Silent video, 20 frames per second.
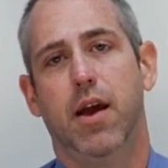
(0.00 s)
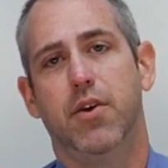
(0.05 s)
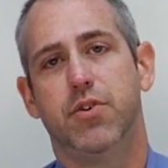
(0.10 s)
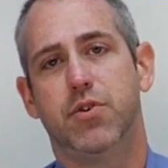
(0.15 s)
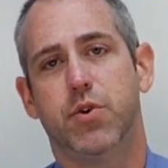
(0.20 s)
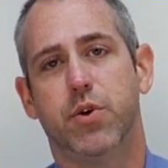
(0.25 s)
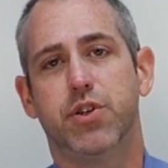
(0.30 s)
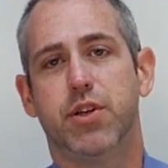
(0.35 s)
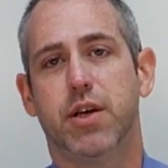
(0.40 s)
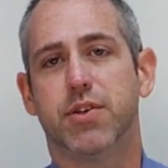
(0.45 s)

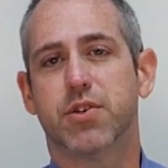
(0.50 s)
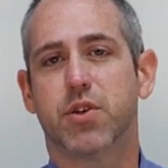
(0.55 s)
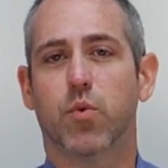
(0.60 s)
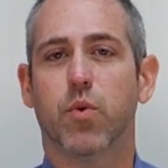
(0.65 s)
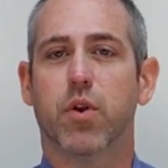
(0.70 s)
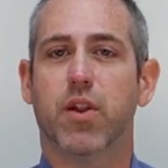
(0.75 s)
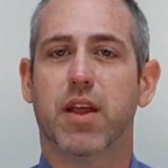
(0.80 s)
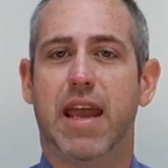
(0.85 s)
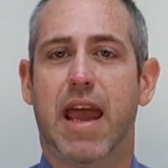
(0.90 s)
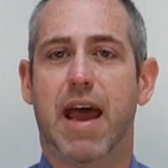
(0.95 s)
So it doesn't
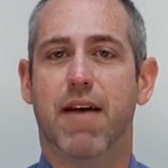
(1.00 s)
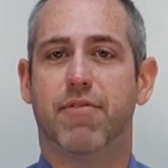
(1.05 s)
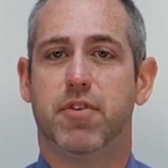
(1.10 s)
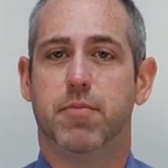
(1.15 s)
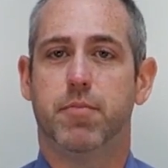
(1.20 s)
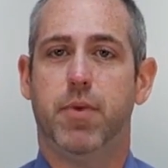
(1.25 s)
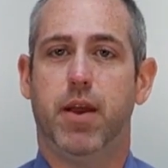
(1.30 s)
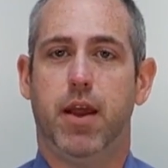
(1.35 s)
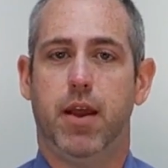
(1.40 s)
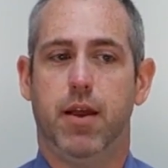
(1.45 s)
really have
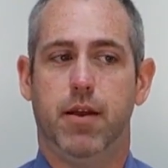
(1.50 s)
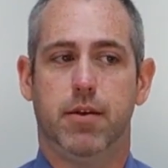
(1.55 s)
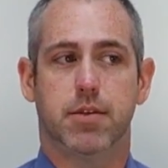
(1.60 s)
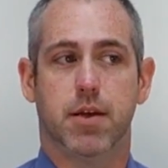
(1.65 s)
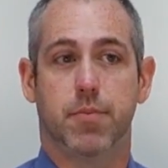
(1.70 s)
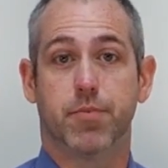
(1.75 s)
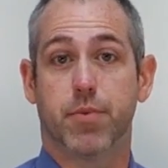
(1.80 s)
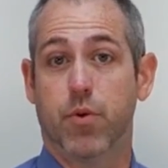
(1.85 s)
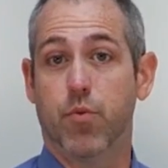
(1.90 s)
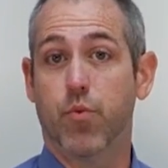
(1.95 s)
to be
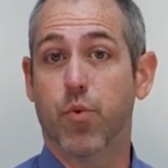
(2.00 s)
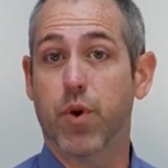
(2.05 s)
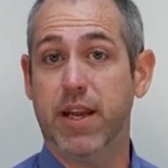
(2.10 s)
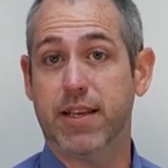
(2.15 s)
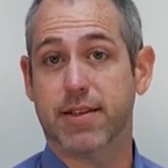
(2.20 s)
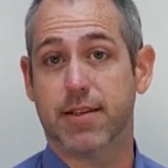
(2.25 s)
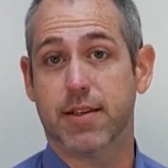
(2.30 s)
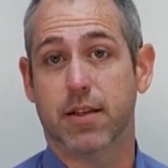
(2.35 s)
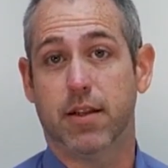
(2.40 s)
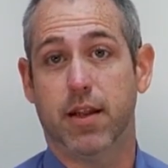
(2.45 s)
something
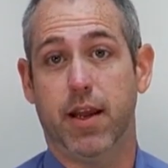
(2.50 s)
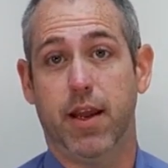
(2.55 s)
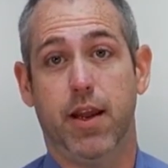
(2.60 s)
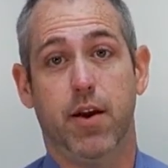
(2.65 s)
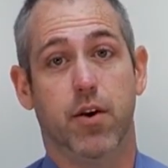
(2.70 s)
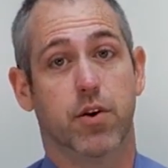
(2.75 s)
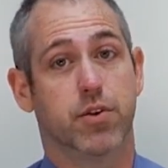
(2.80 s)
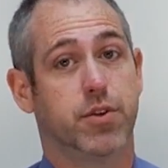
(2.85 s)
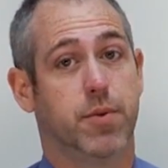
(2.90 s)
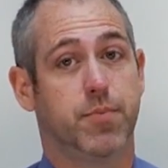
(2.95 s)

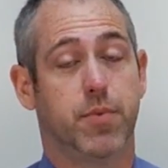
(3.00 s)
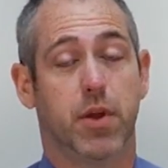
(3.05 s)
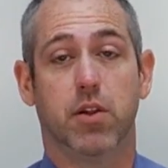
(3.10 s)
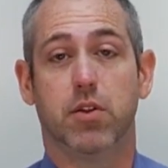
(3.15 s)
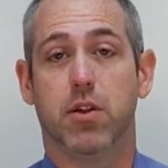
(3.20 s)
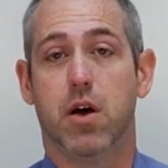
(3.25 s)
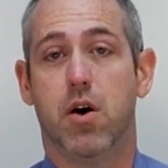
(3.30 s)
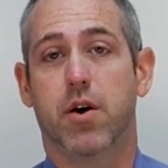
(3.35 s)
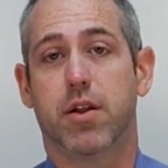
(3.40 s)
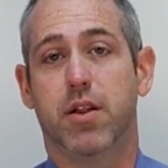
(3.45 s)
recently or
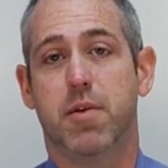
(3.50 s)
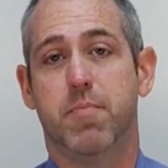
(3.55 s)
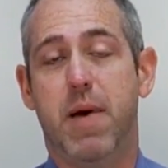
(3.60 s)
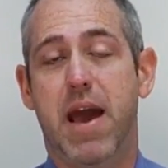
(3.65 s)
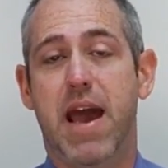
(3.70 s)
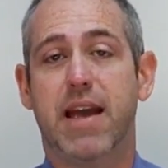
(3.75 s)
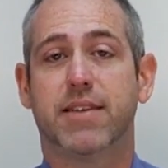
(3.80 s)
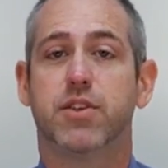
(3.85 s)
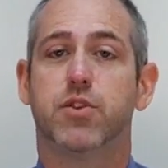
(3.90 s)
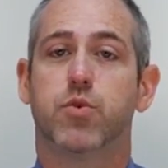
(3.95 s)
something long in the
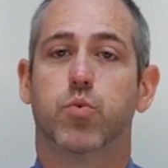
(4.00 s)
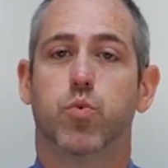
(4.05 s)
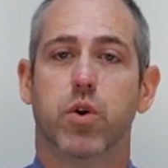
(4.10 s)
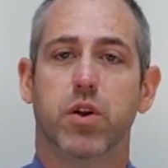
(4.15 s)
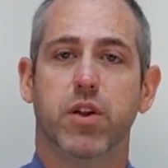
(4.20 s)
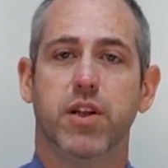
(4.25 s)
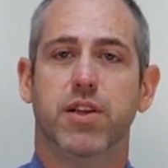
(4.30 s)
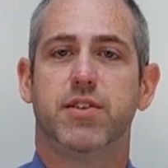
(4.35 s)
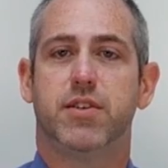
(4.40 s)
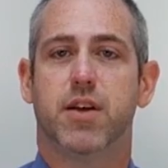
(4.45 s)
past. It's
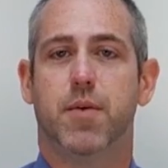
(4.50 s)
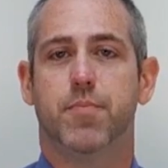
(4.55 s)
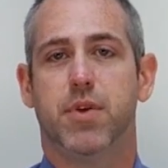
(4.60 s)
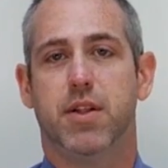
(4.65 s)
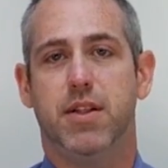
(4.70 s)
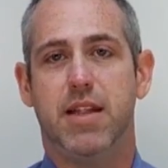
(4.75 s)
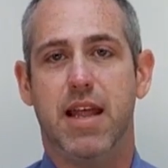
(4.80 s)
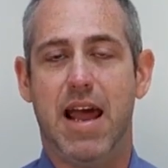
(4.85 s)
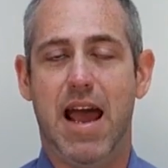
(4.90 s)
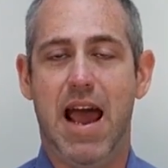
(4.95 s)
really
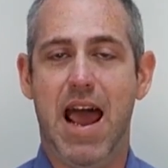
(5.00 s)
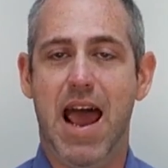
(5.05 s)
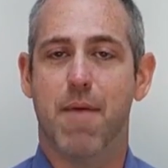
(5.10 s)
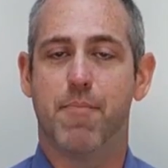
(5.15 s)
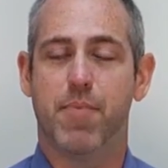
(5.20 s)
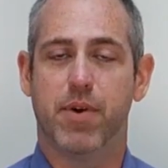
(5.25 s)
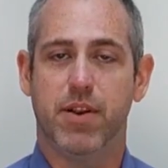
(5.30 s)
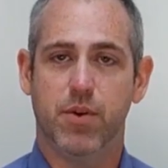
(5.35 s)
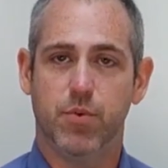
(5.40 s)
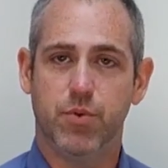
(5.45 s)
something that
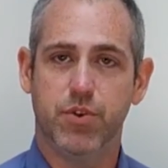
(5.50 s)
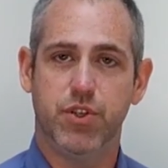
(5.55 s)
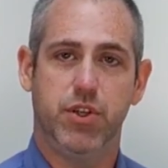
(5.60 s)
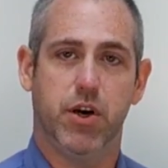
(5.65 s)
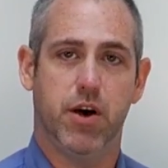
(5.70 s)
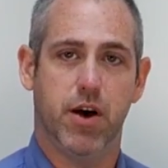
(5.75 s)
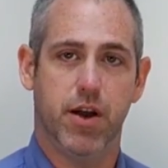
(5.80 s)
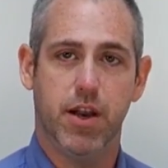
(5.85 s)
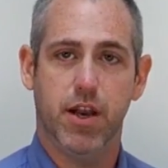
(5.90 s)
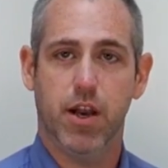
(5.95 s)
happened, it was
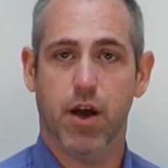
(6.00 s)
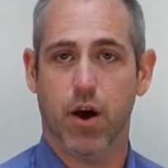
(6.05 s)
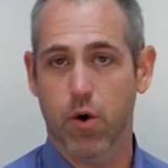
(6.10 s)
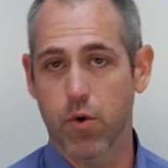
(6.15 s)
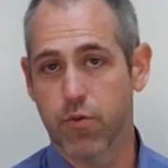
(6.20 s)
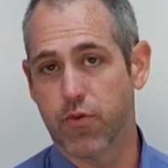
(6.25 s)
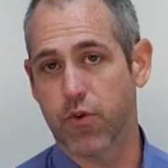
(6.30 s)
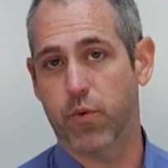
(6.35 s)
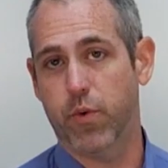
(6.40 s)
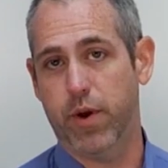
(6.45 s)
done and
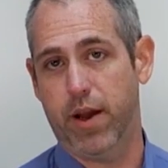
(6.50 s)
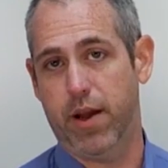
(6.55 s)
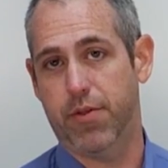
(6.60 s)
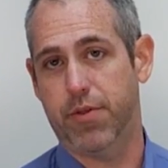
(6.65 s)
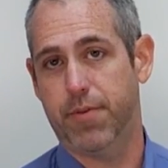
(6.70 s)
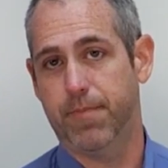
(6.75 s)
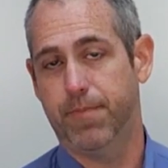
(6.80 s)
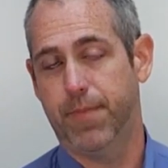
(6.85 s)
over with.